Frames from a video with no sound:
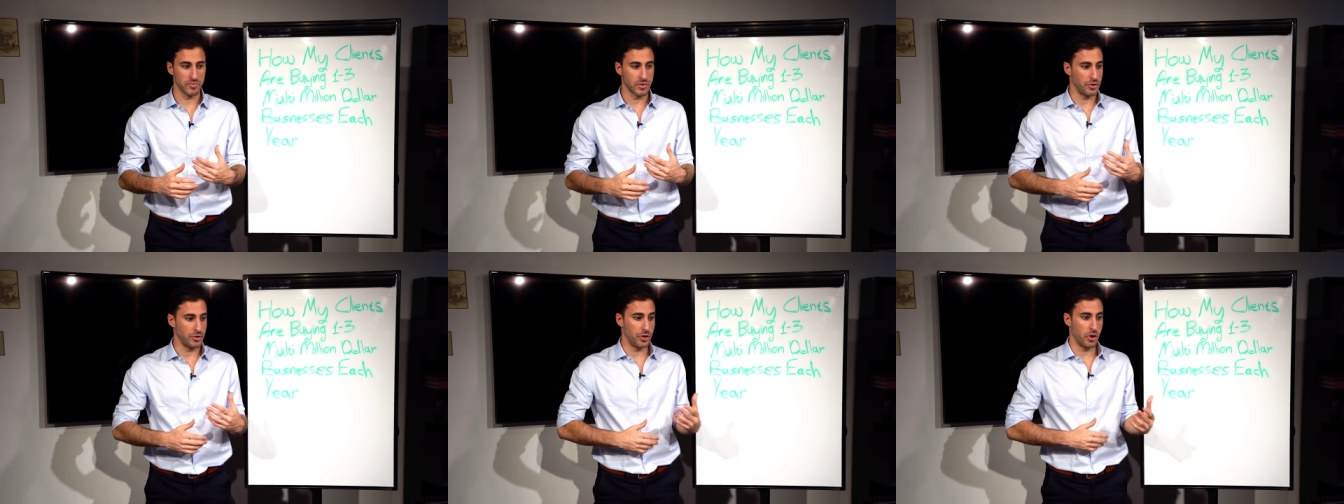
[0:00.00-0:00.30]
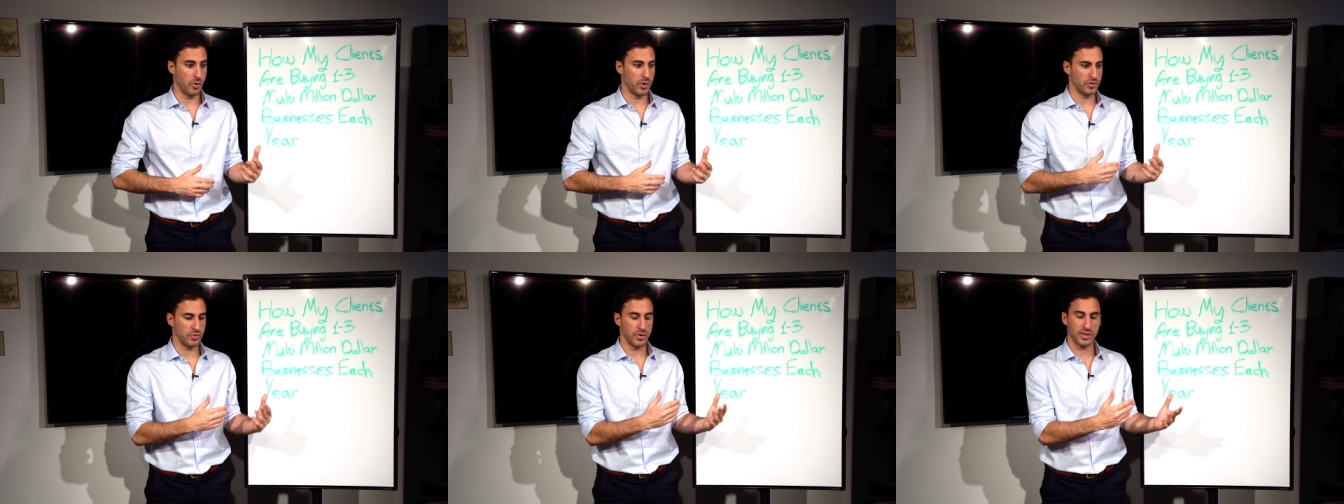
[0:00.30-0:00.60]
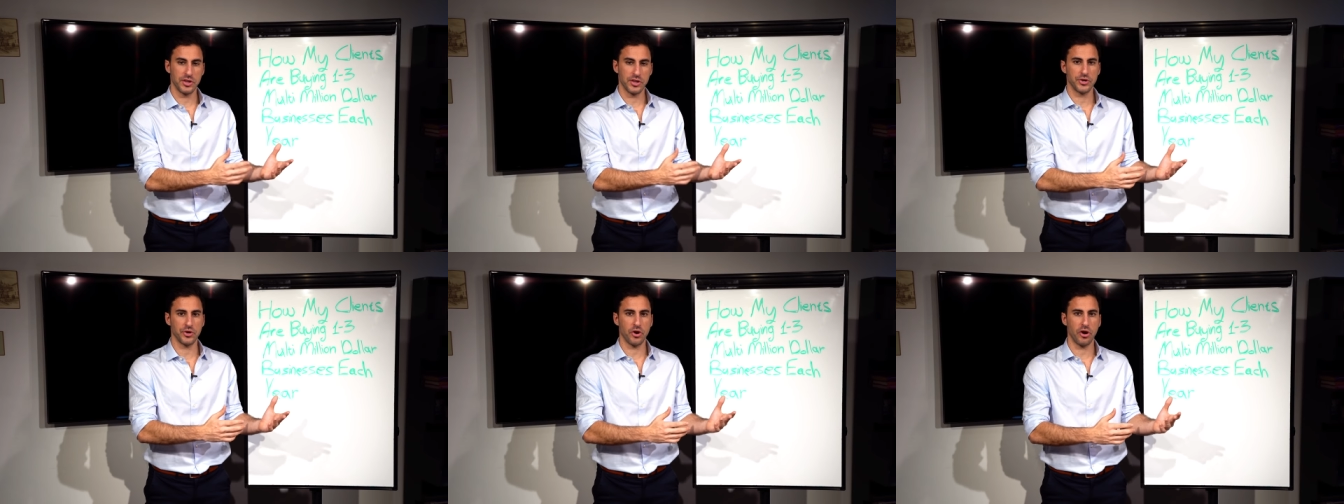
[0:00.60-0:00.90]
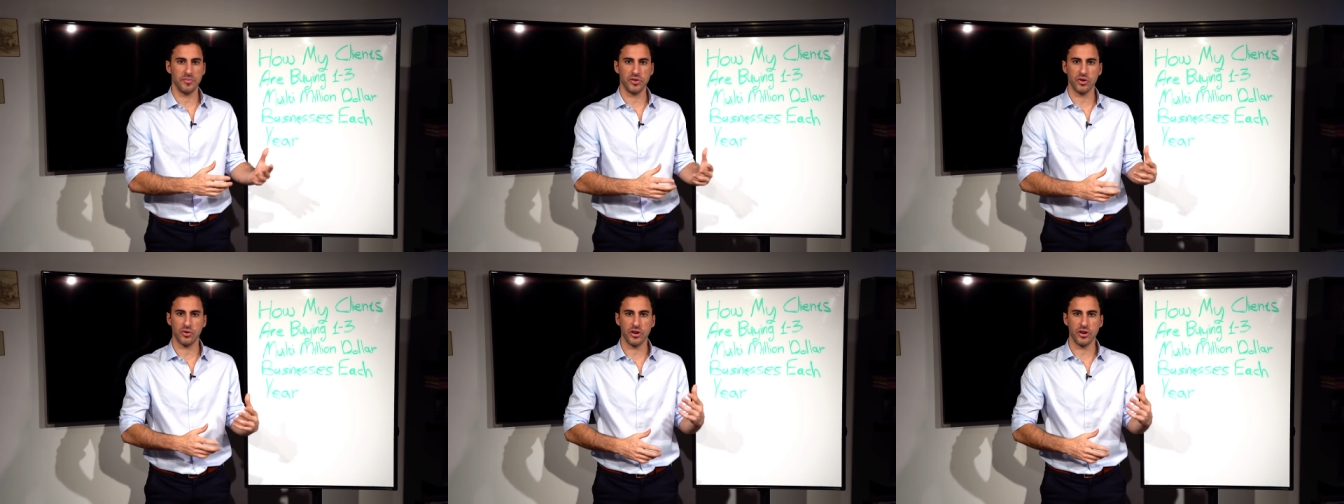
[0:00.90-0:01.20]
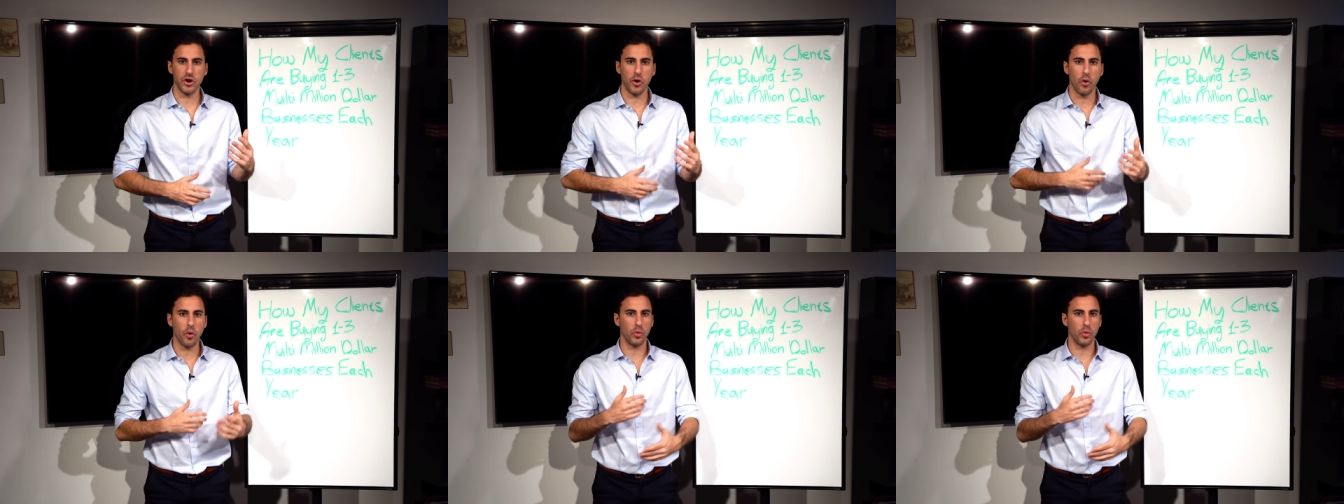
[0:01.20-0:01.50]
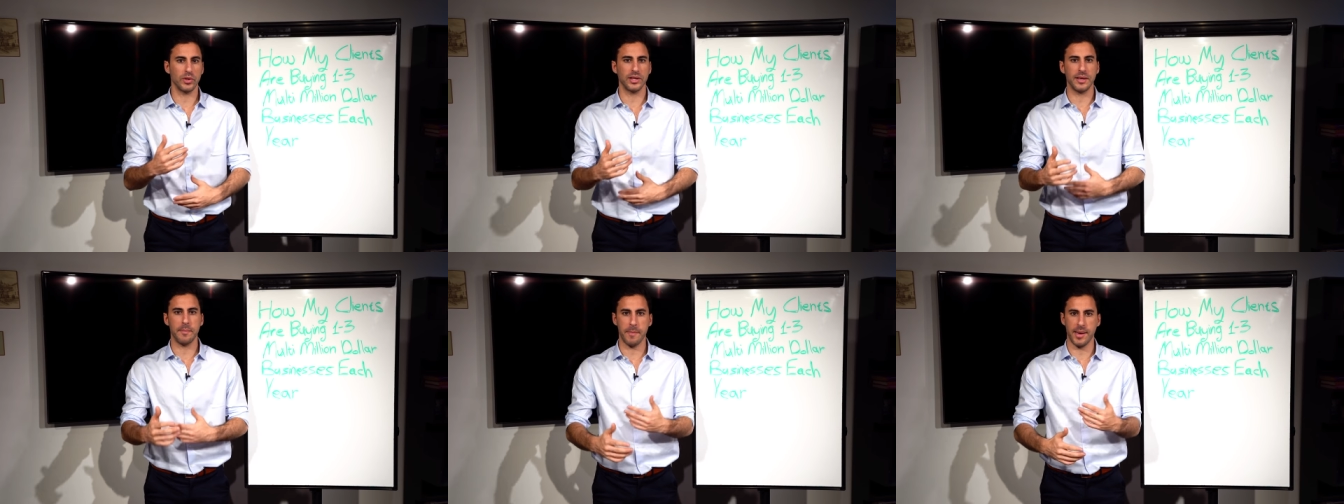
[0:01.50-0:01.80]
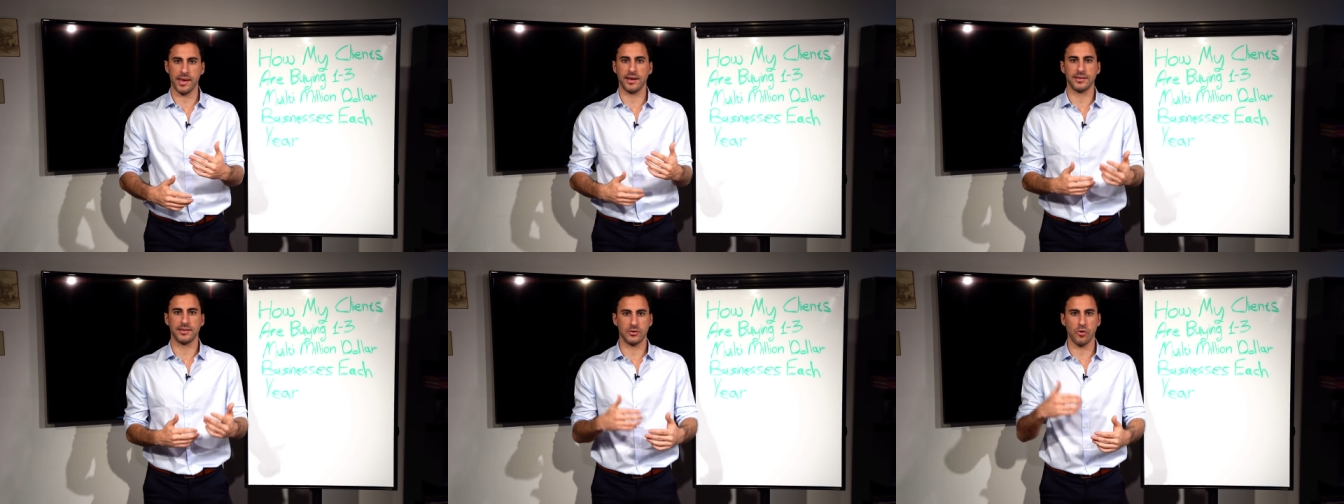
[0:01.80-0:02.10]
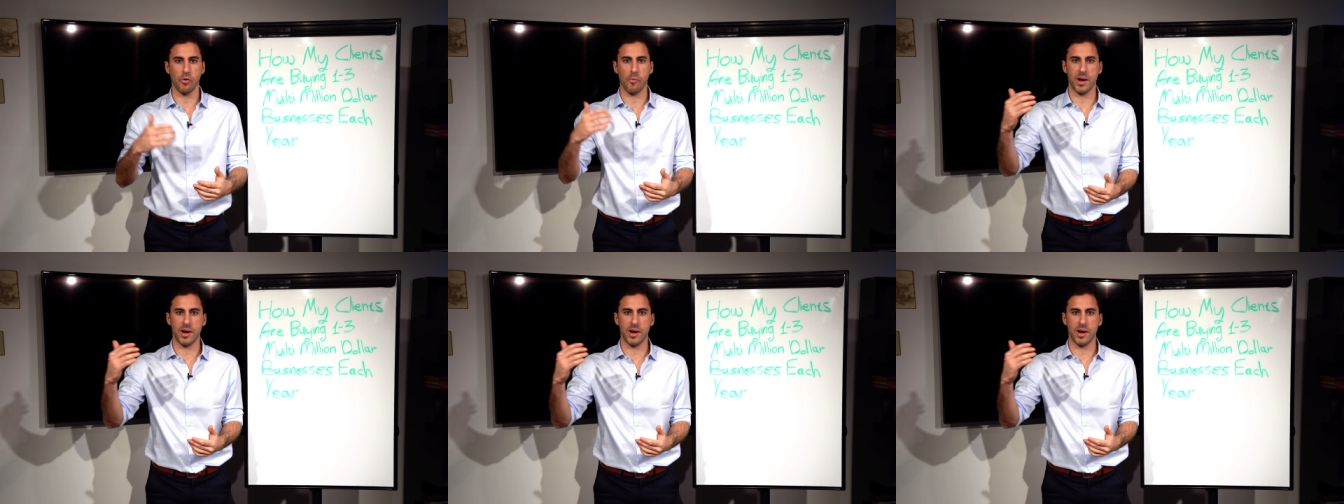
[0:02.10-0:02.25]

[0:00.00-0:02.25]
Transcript: you know what, with a job, you can only make so